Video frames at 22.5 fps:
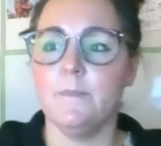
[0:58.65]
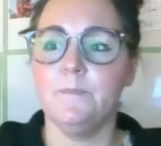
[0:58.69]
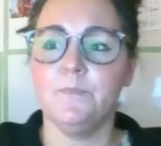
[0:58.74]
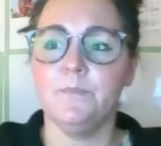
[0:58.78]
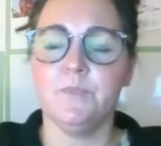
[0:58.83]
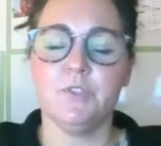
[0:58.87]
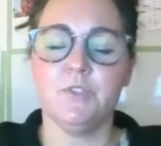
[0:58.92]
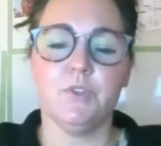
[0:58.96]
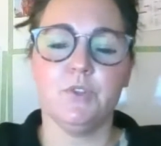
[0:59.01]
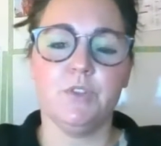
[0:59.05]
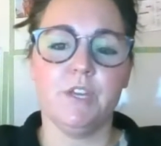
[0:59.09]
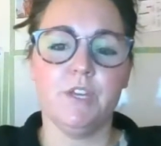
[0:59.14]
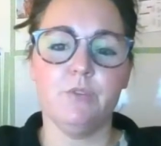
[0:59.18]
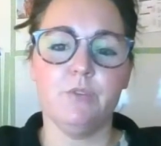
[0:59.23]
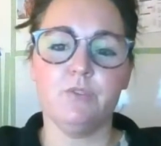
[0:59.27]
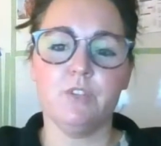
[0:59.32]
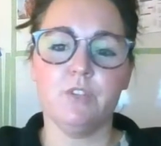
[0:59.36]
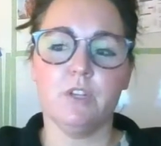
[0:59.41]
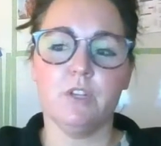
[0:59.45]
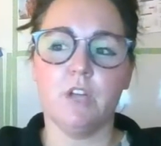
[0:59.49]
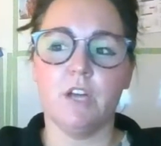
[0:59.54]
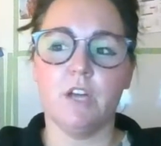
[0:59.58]
So they use
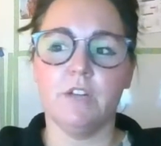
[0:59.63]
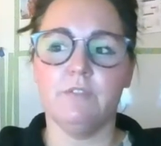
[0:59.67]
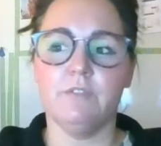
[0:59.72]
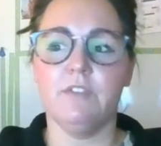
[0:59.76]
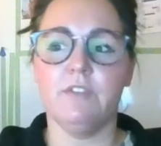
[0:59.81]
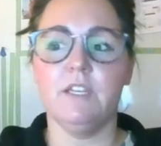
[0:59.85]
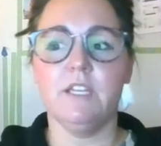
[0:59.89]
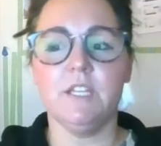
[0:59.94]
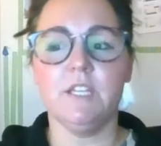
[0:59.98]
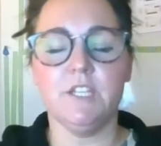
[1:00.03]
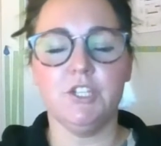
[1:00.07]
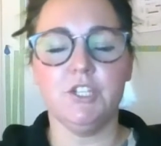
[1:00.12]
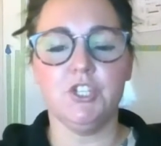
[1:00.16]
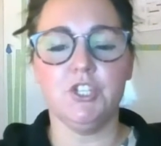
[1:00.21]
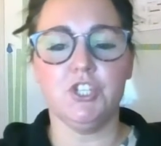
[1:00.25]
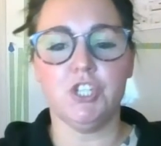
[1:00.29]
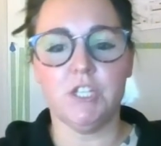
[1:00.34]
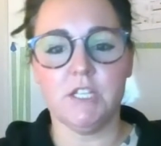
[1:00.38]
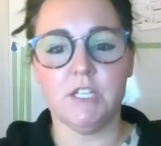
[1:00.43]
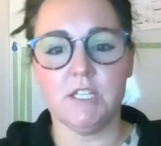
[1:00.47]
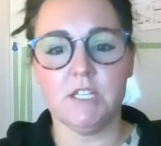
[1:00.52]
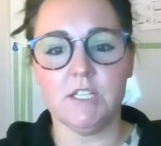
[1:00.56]
a lot of he,
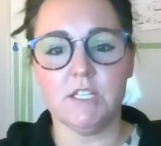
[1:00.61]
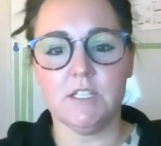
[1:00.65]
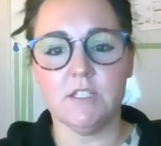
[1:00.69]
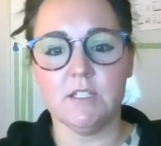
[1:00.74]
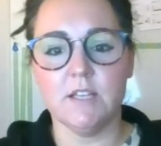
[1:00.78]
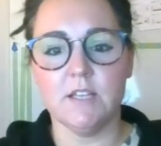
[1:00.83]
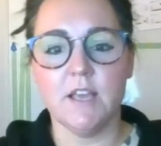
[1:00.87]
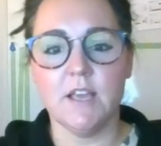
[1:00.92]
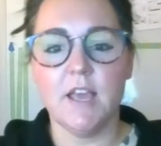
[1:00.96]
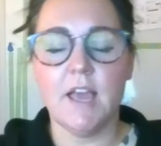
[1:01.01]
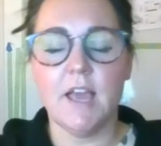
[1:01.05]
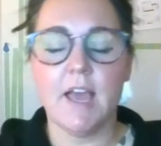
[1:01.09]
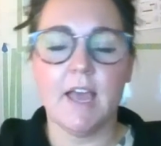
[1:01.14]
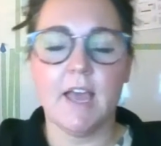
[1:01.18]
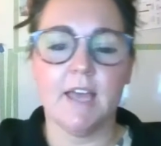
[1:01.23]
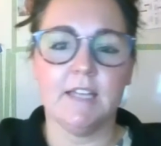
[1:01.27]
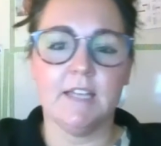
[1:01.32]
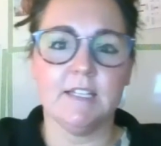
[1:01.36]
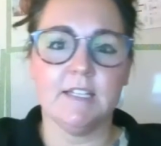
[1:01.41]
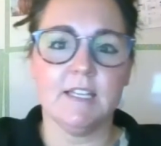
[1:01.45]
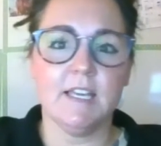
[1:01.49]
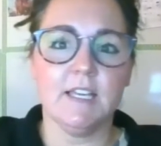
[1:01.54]
she's,
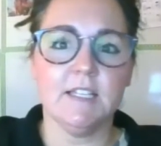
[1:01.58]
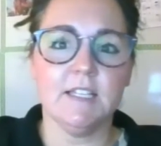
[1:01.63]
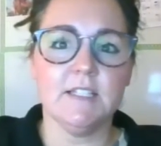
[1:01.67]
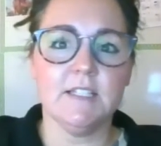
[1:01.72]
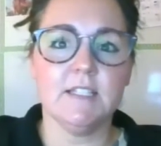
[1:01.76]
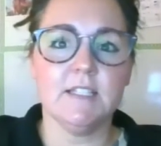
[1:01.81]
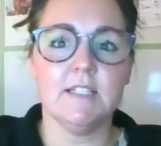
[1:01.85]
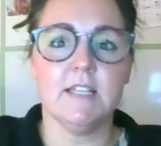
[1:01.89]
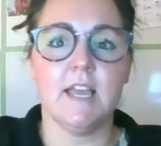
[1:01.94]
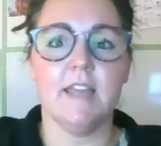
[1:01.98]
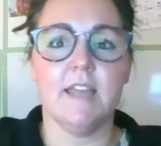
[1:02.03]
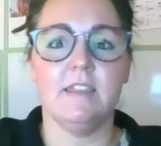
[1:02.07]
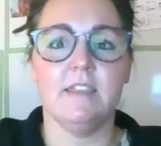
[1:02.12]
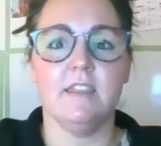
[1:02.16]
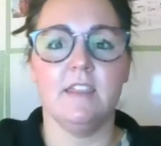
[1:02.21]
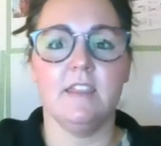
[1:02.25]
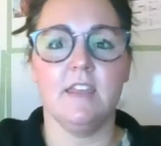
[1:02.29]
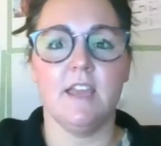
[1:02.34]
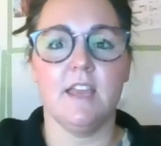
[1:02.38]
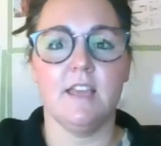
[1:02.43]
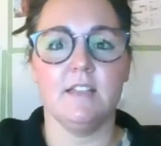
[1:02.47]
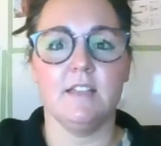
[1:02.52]
and it's, and
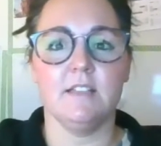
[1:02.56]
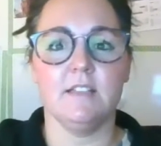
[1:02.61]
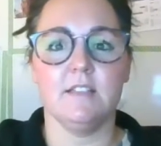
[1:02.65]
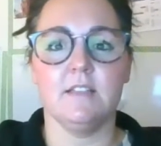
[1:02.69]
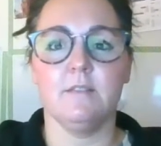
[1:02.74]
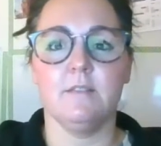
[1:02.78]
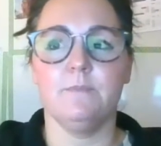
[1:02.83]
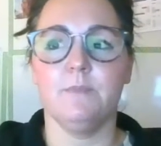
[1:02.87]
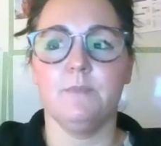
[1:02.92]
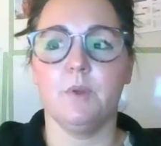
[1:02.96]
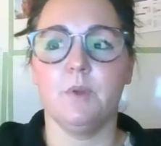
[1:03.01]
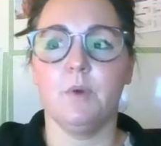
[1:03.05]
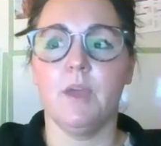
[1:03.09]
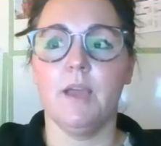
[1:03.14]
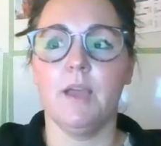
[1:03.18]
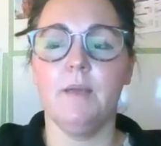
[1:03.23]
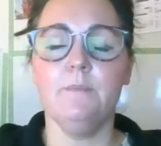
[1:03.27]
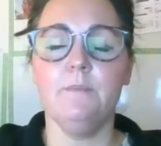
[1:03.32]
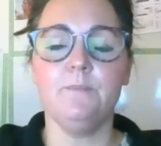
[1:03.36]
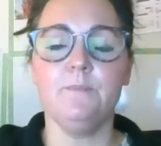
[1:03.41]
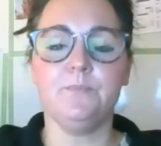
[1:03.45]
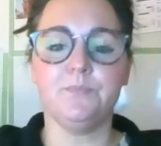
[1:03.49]
they's,
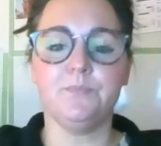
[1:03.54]
okay?